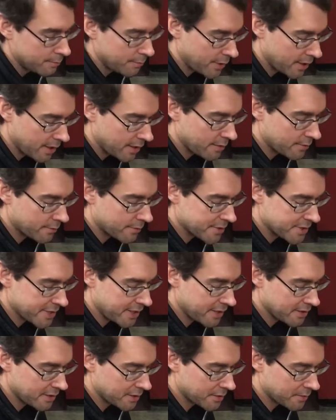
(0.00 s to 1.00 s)
but we're
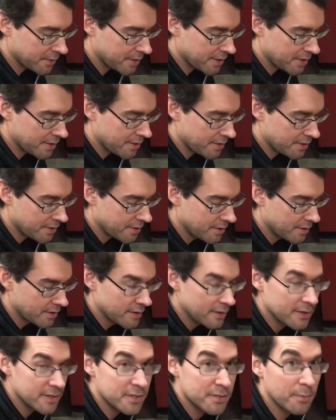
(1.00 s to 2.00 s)
dealing with
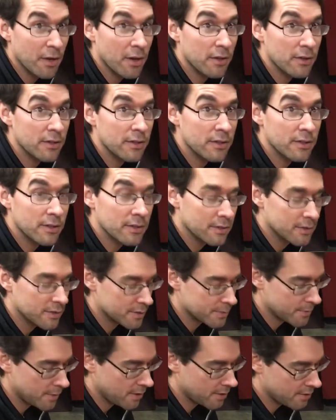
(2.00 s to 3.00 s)
smaller
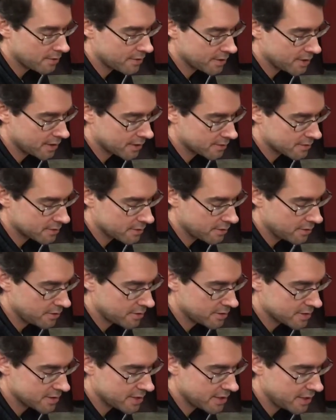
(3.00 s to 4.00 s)
things. So you're
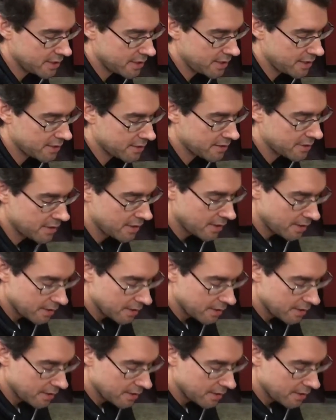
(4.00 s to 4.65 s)
just hitting here.